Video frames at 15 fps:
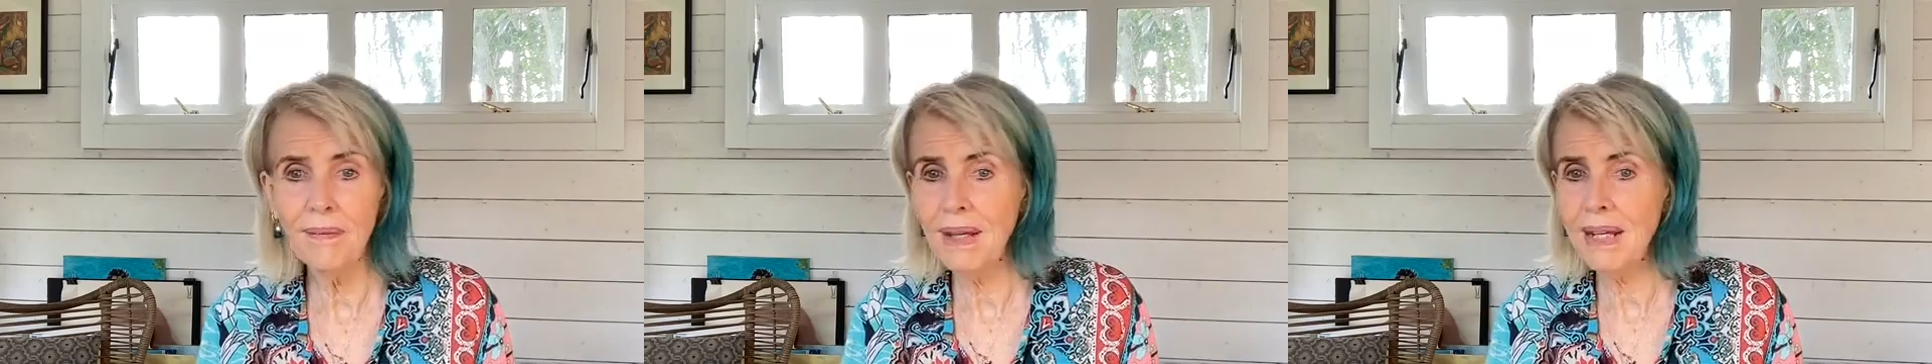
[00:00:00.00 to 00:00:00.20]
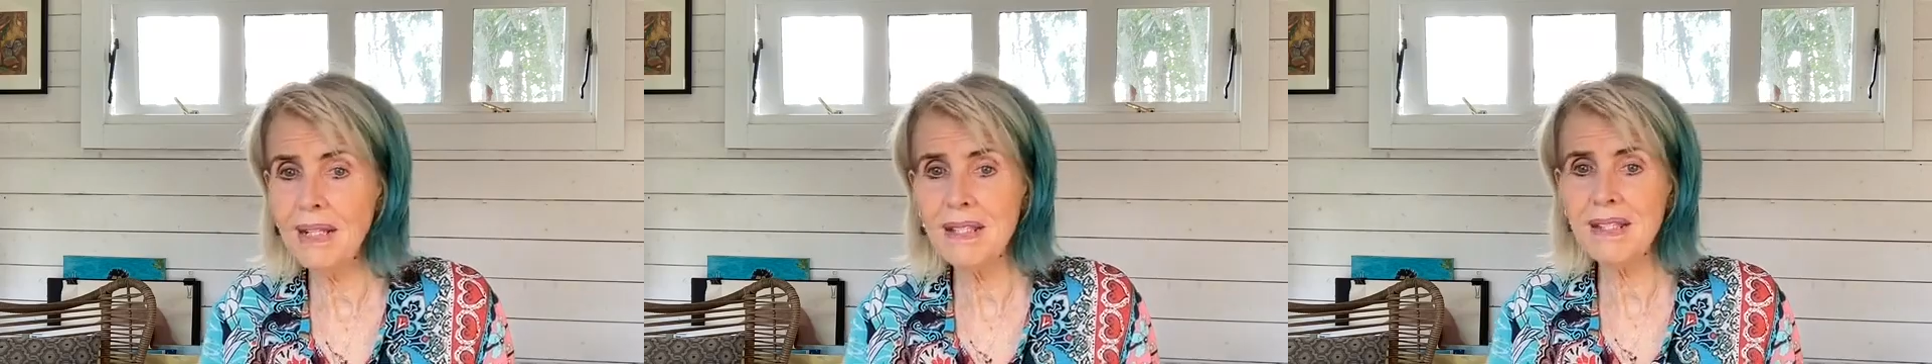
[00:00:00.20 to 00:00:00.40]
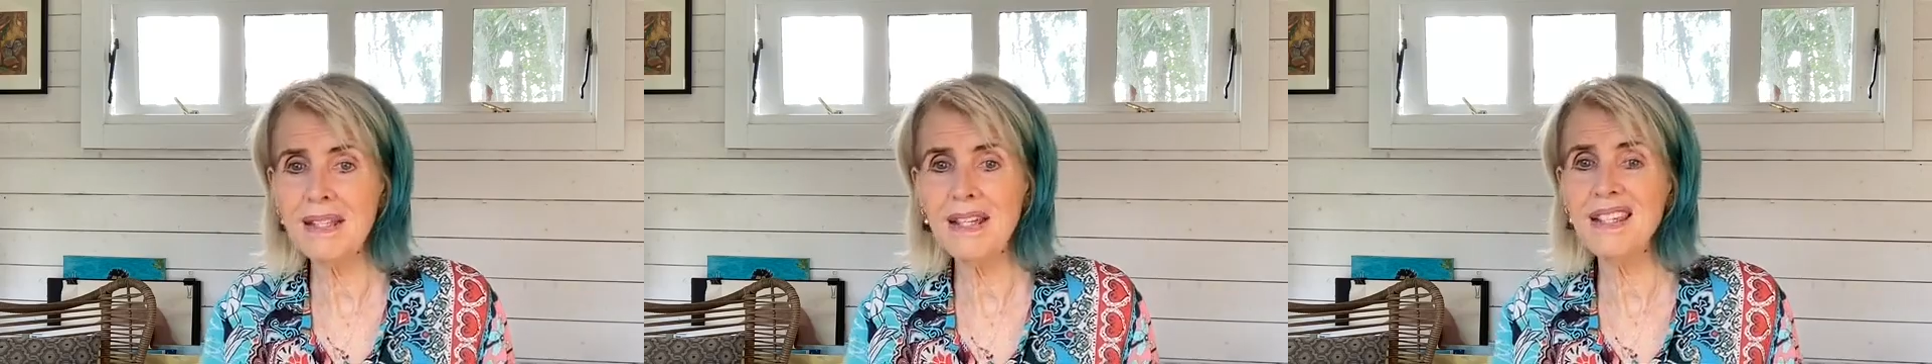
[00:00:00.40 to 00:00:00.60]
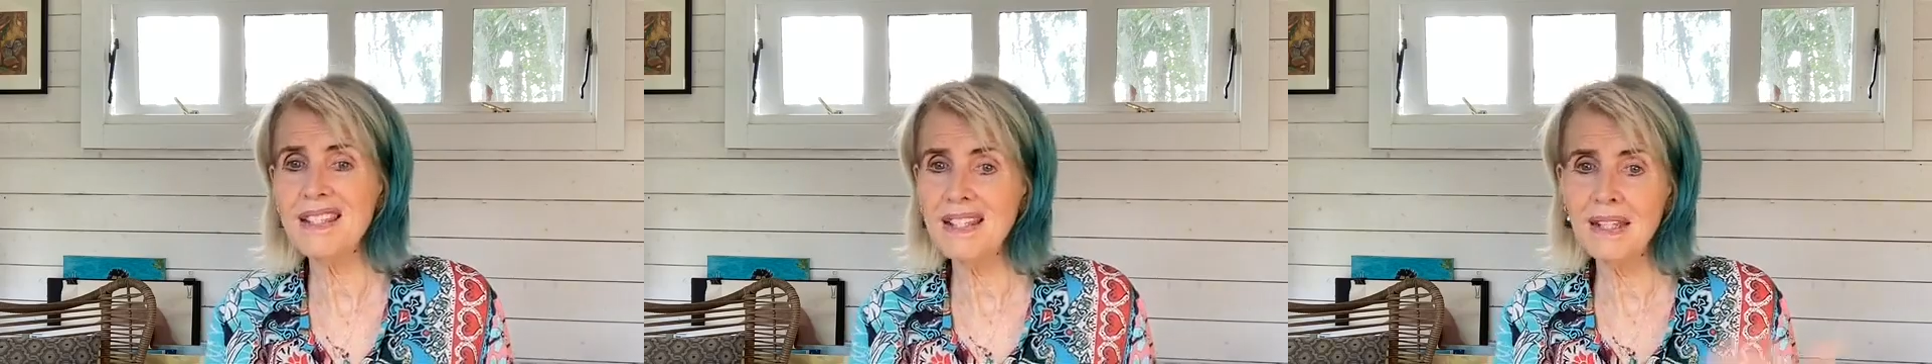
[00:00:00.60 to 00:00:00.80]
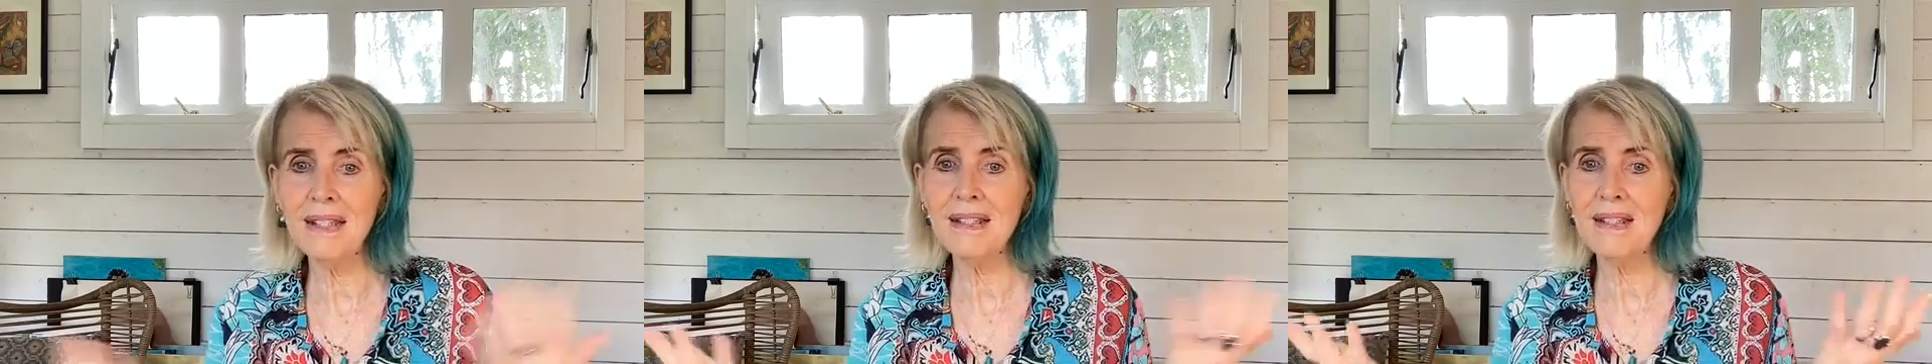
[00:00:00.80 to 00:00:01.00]

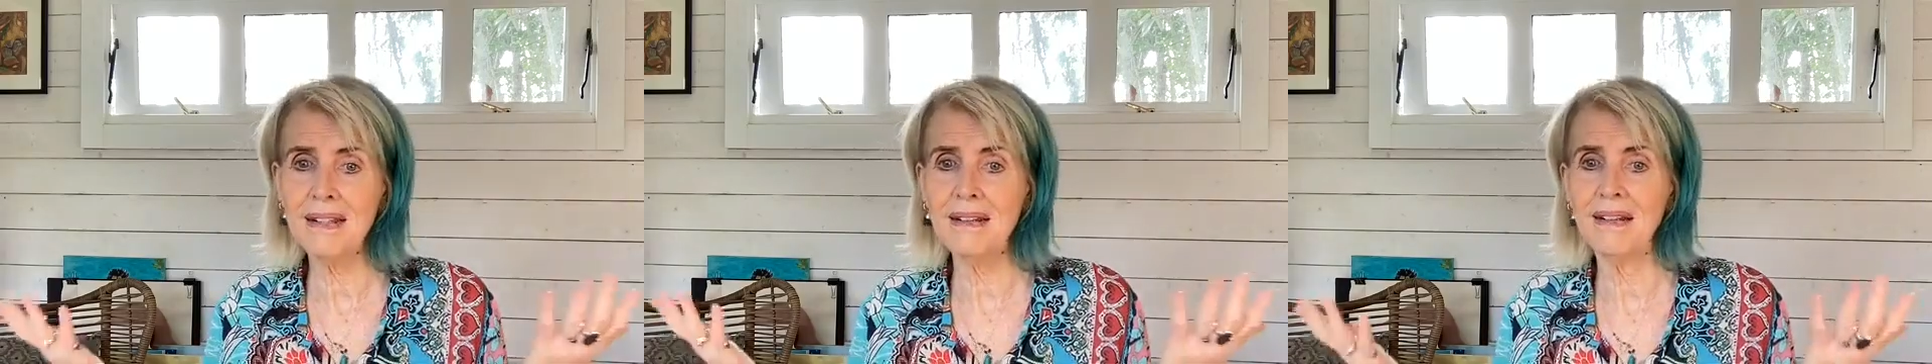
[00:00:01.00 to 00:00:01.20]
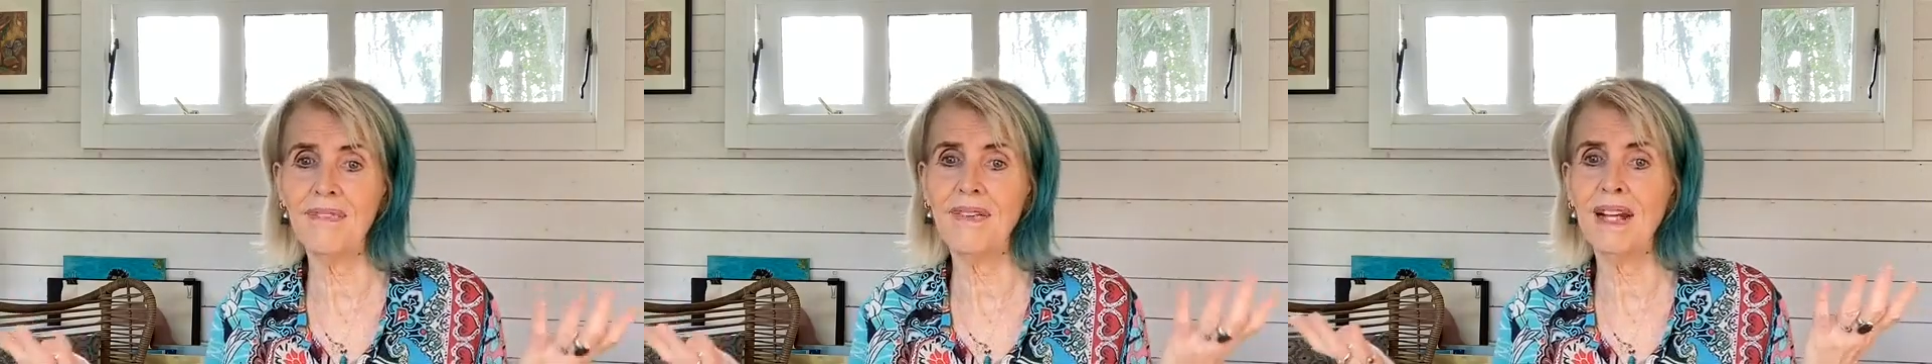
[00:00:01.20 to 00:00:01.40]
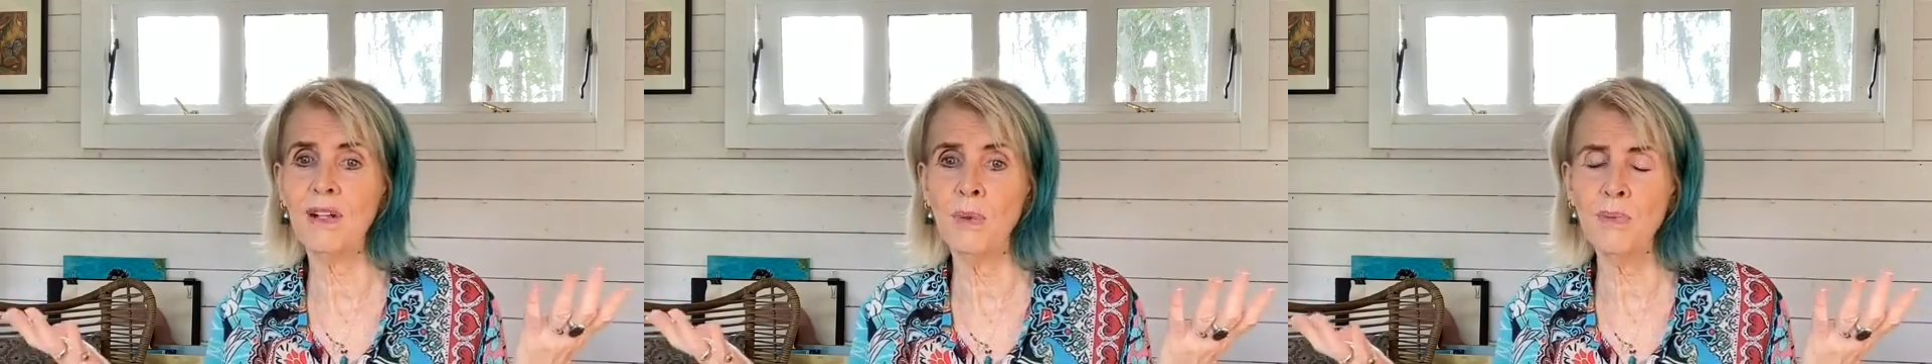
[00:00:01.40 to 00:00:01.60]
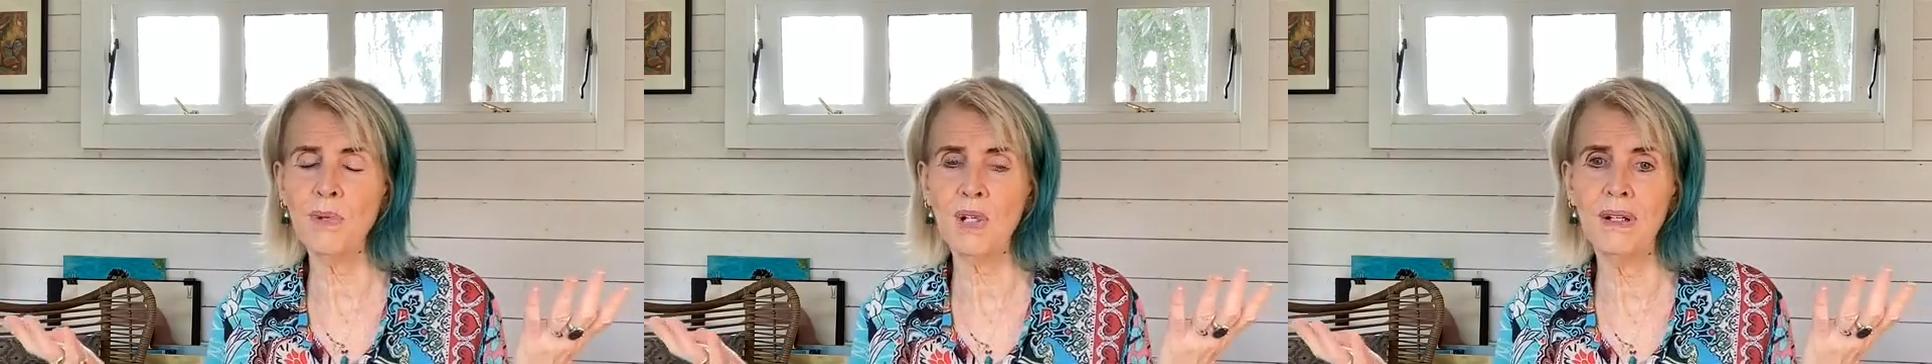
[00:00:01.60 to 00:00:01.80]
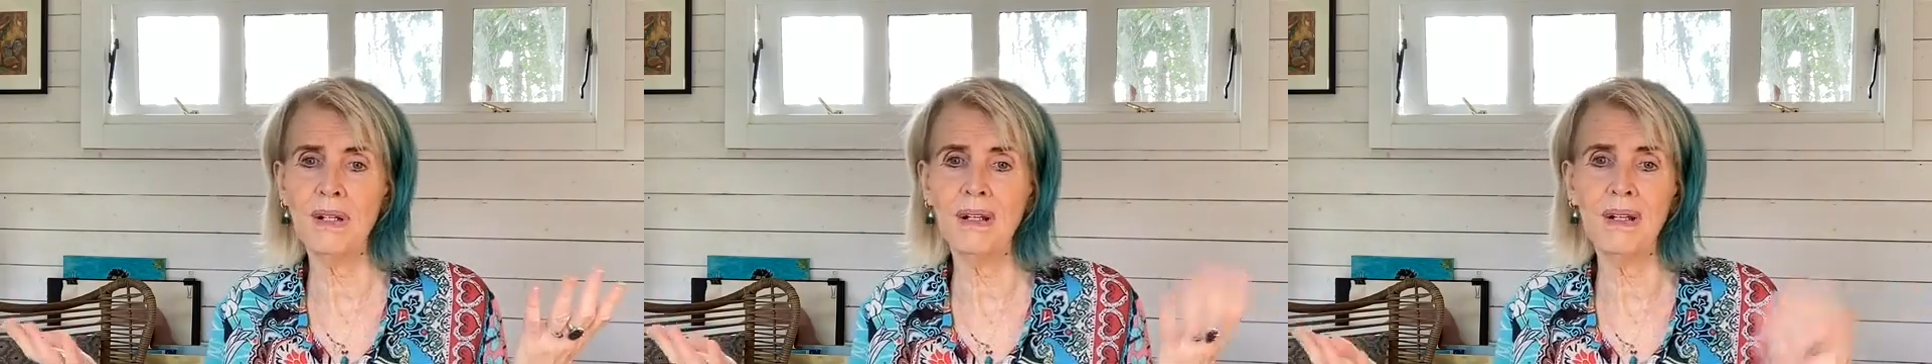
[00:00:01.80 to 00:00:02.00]
exercising isn't a fun option.